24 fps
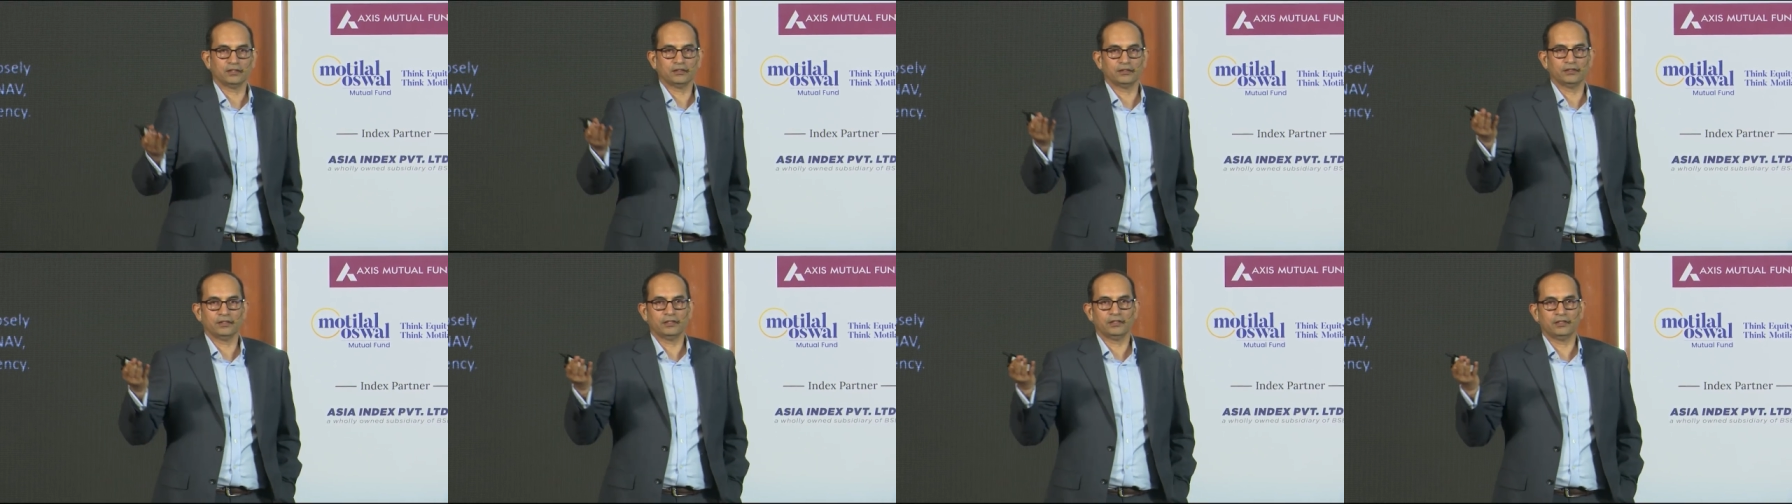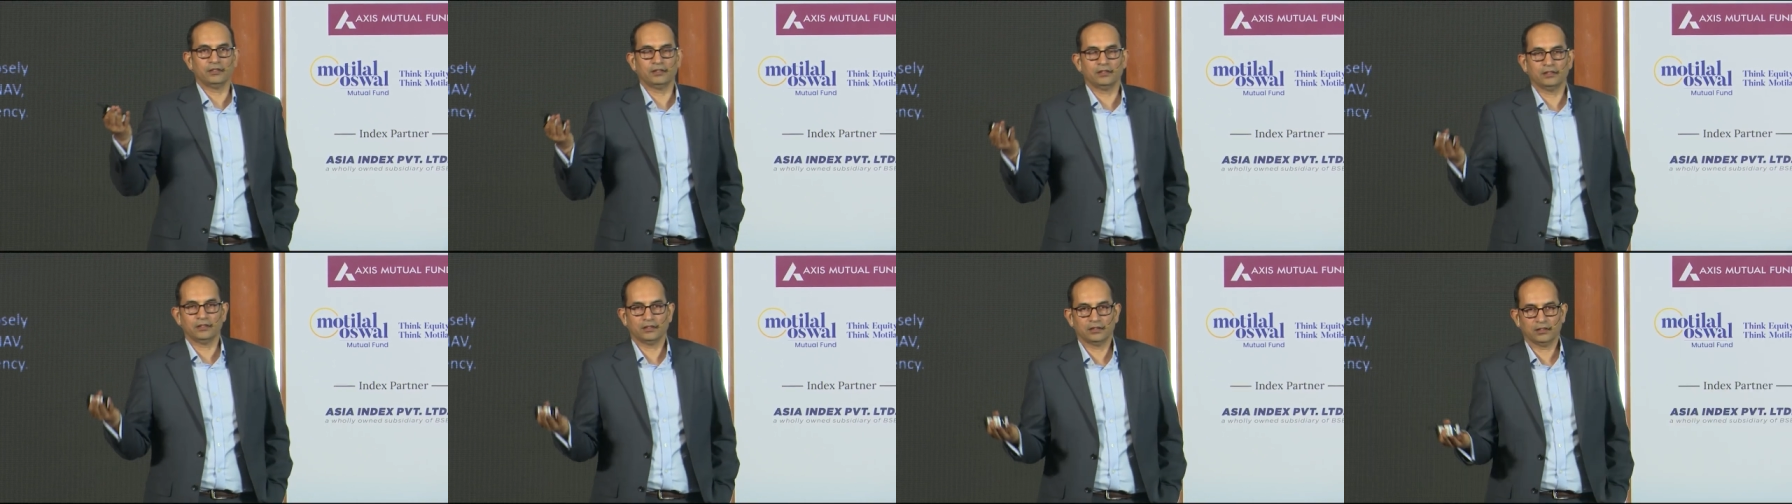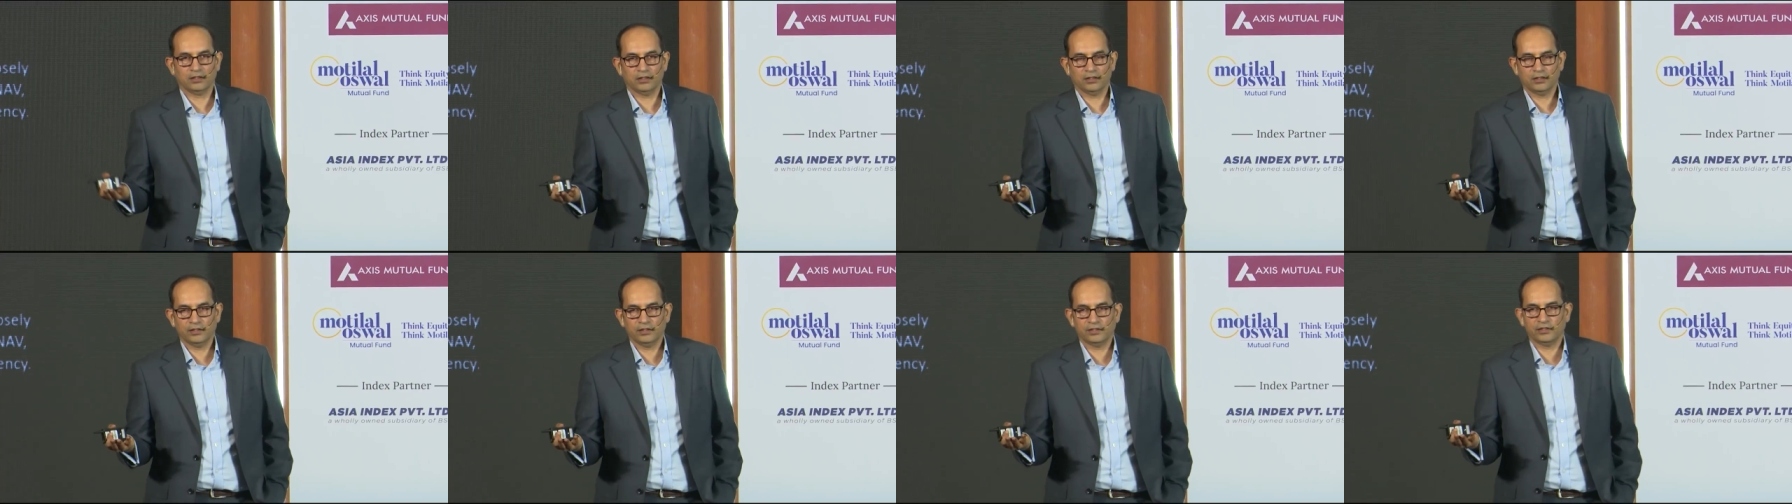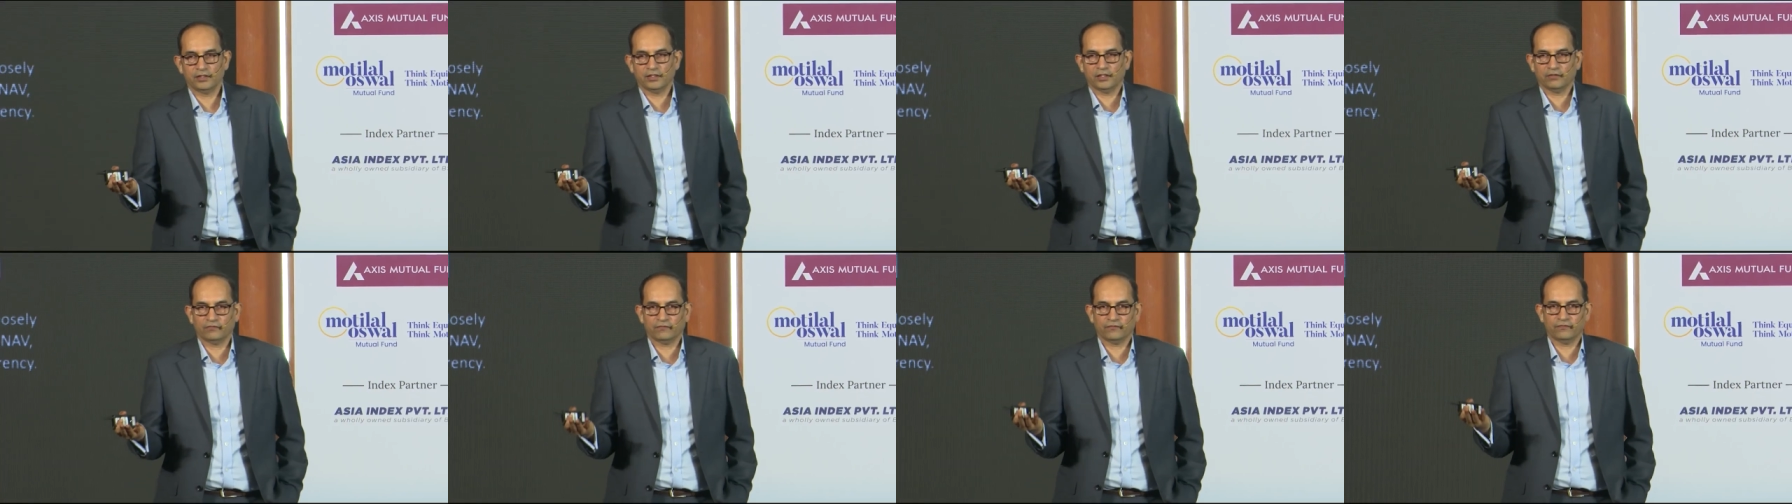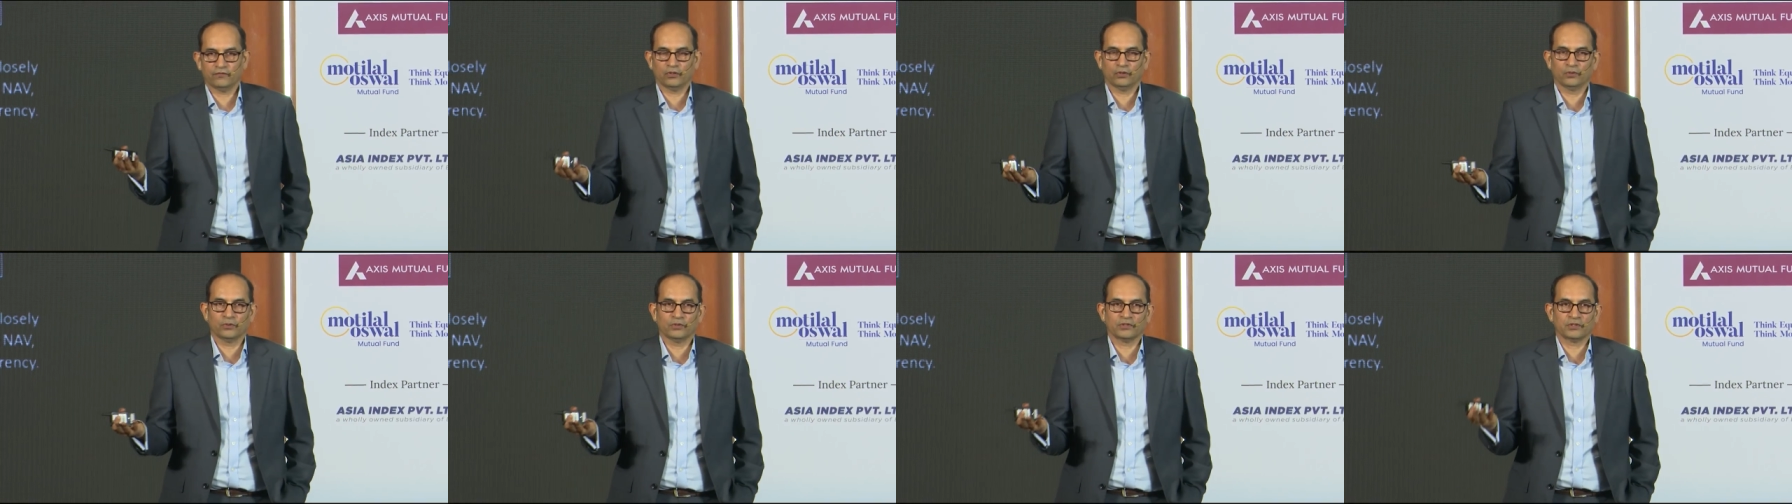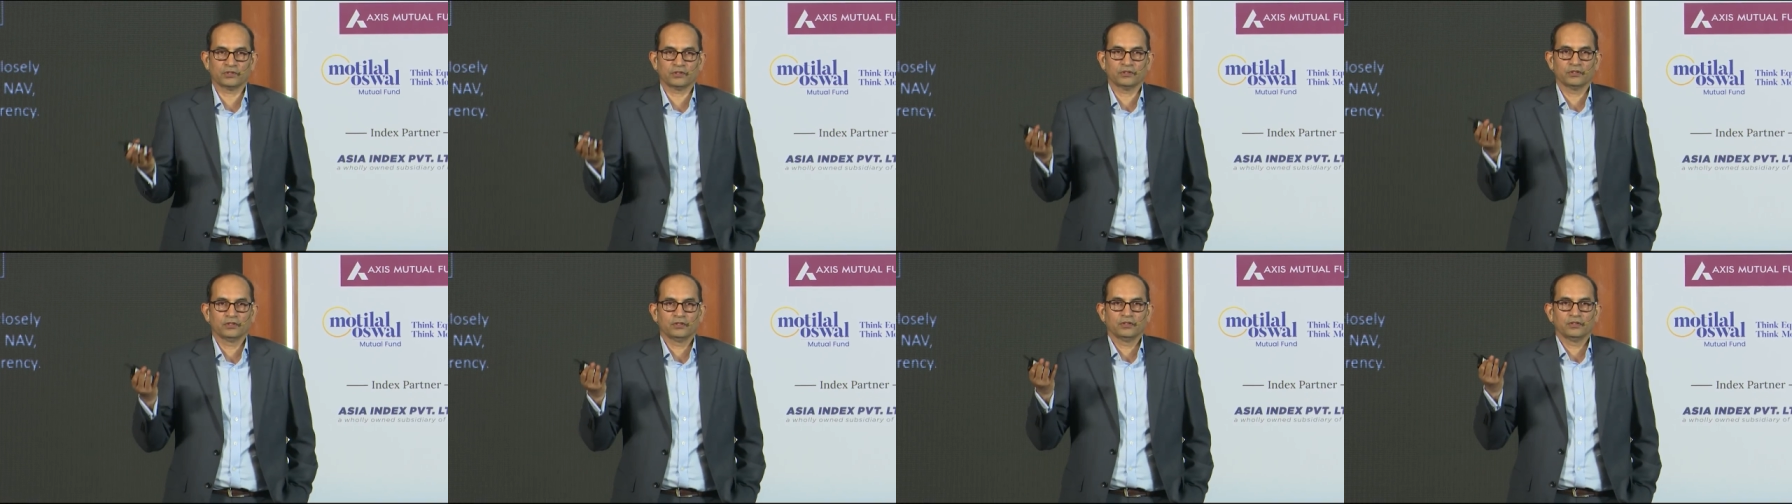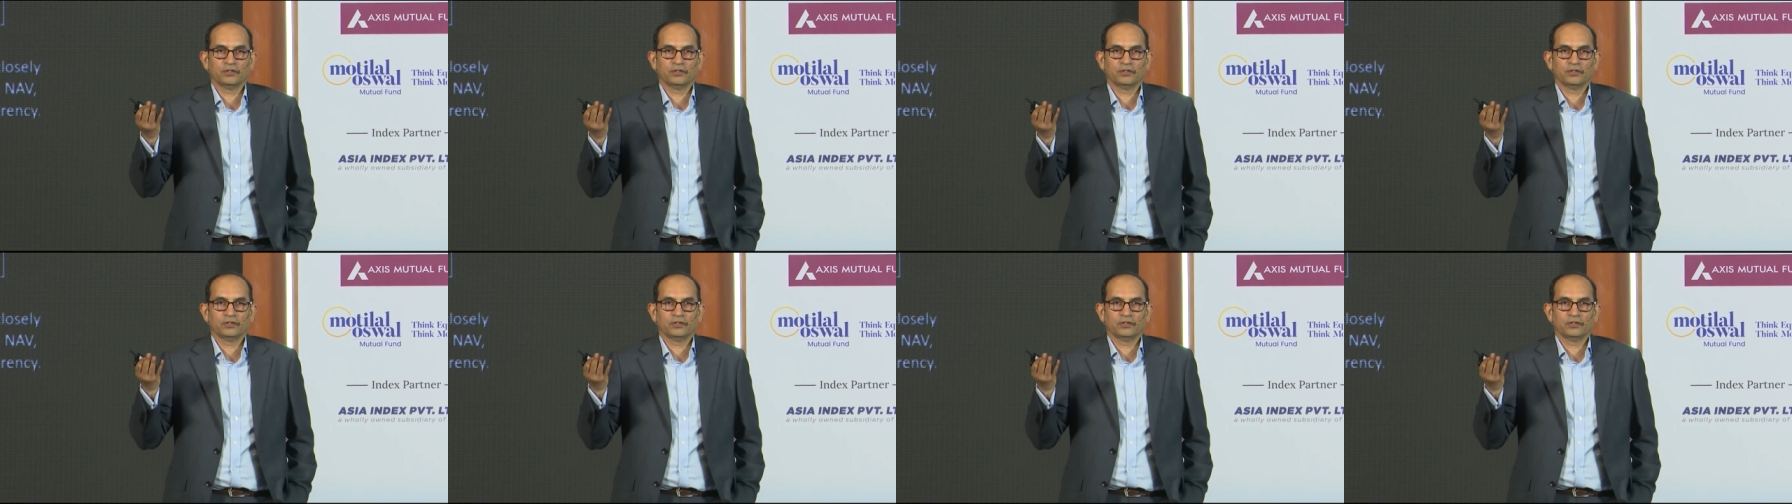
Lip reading: the ETF follows